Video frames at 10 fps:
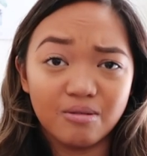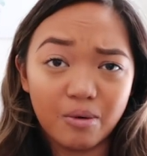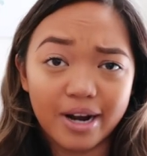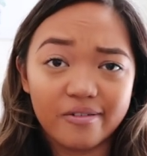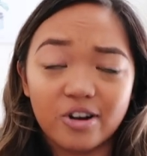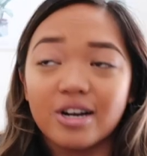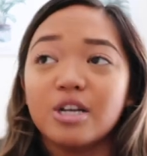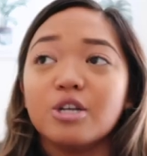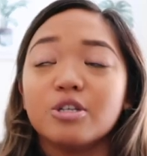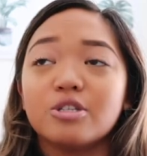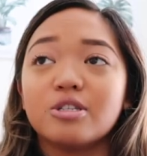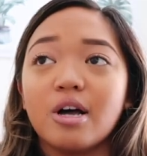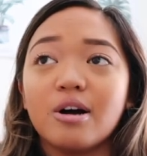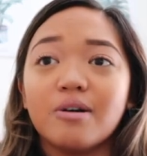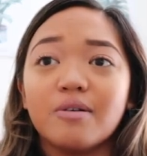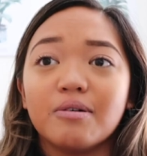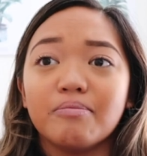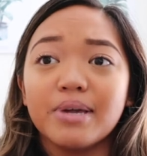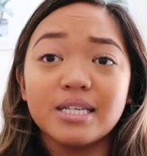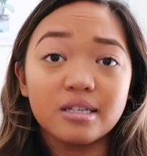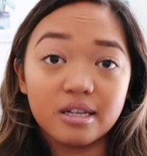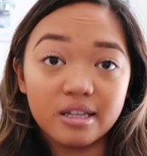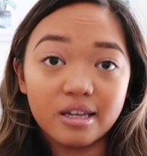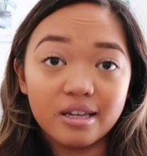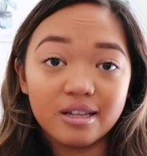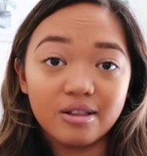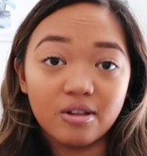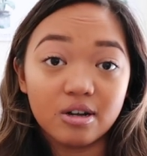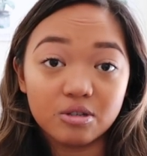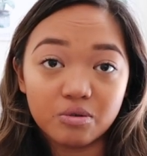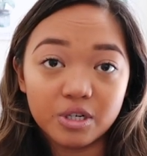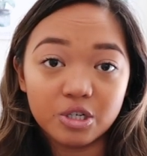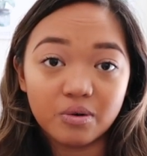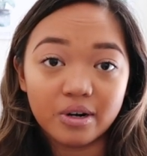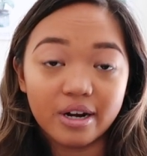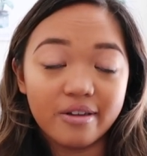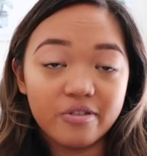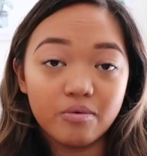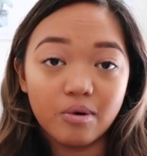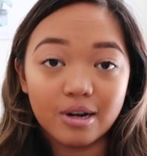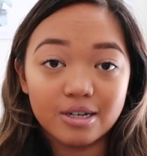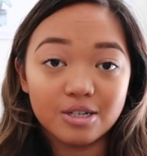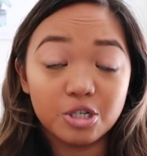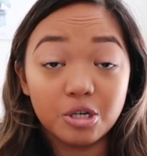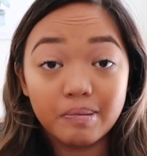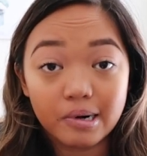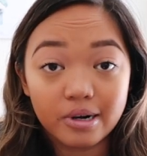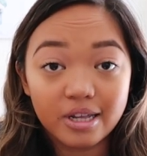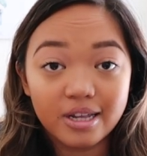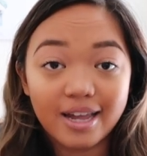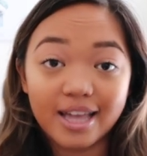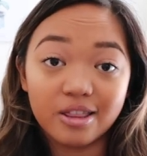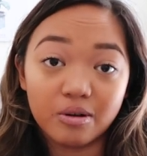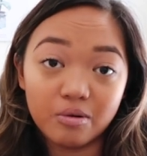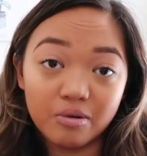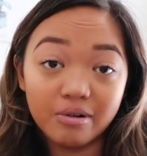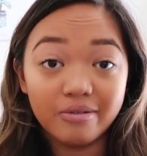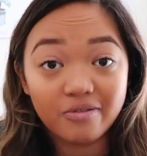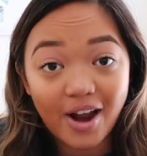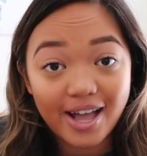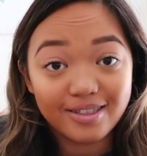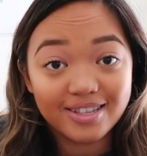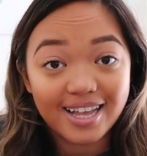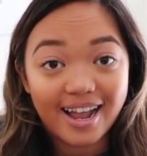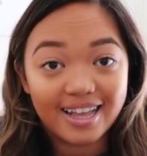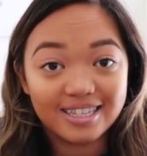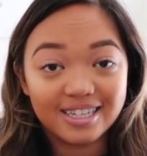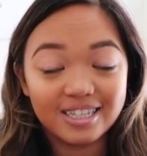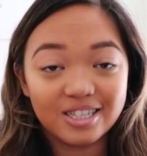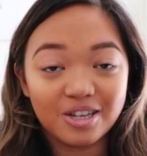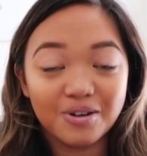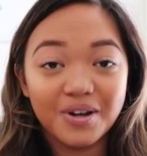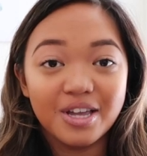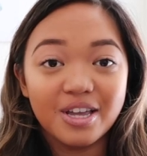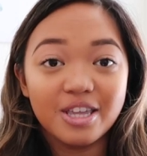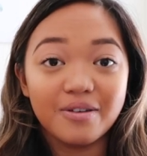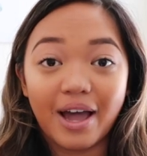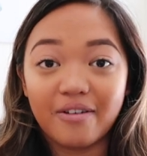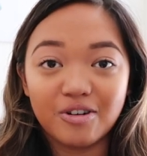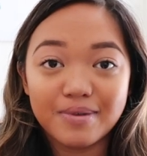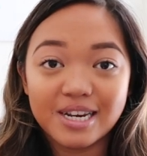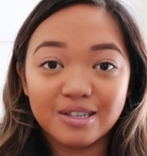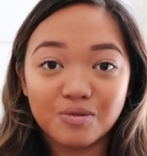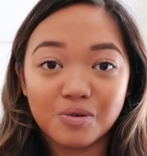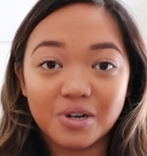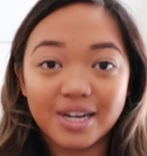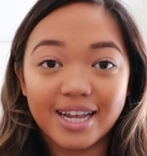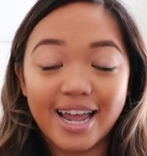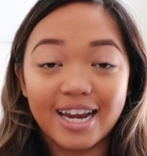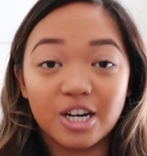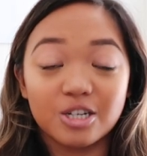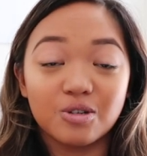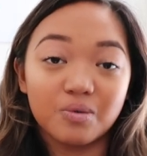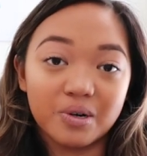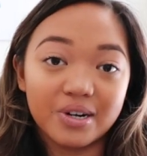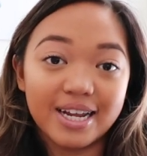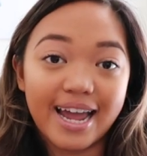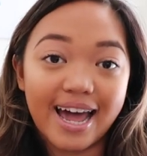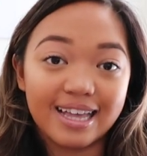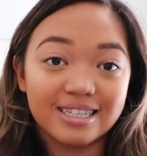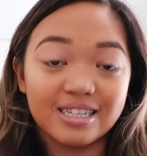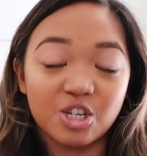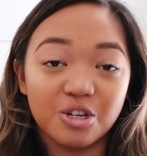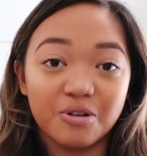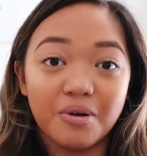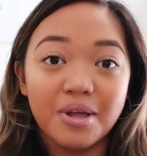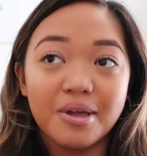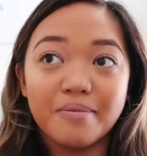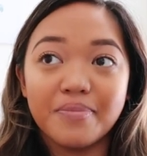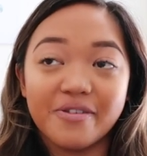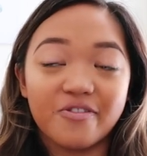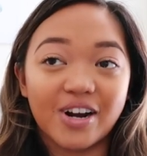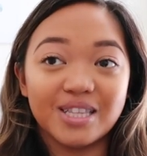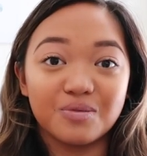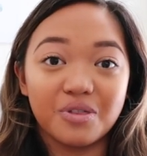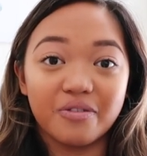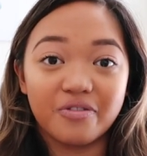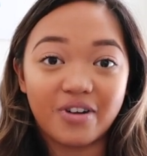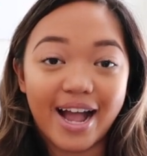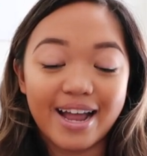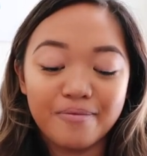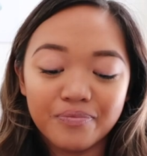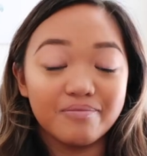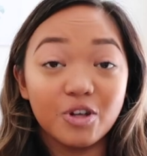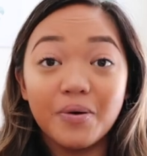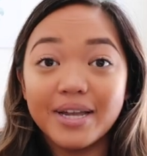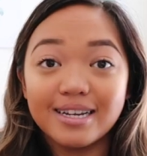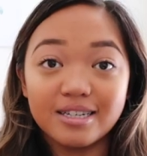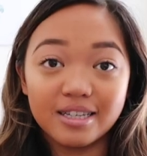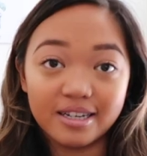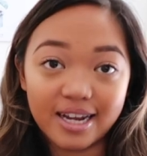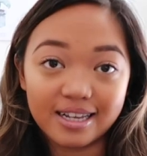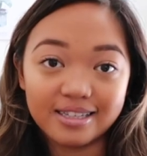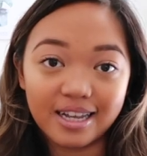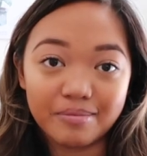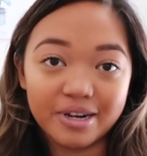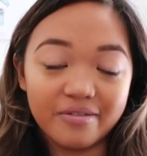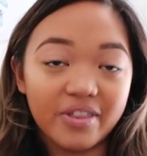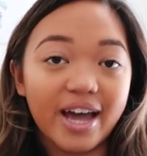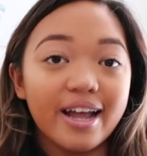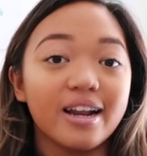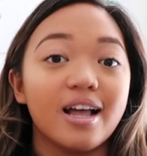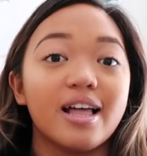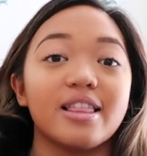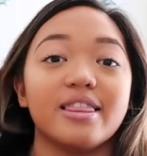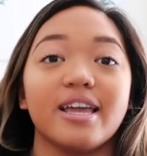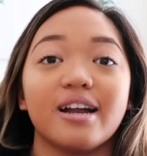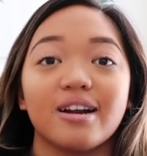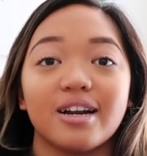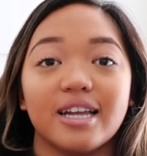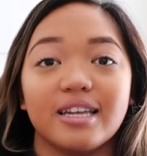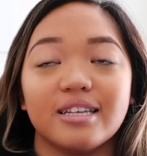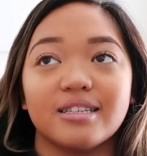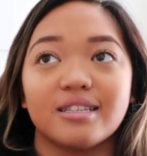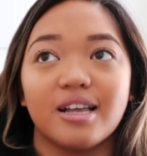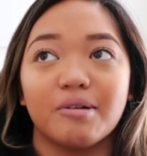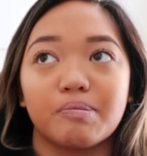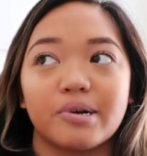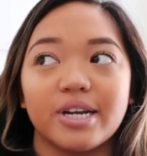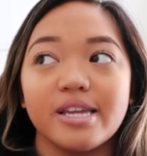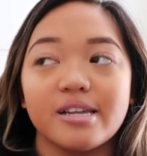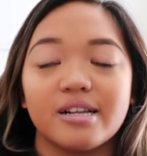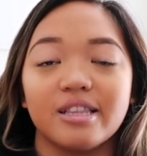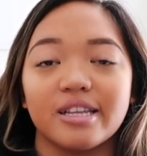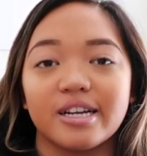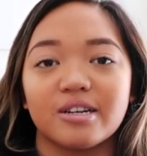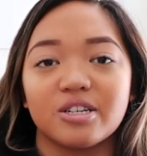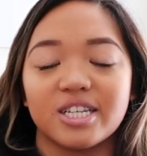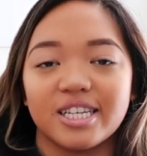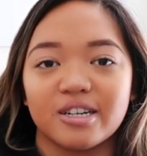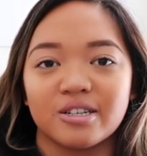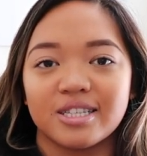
whatever. So basically, long story short, if you want to party at the cool frats at SDSU, you have to be in a sorority and your sorority has to be friends with the frat. Going into the next segment of that, there is a pretty clear tier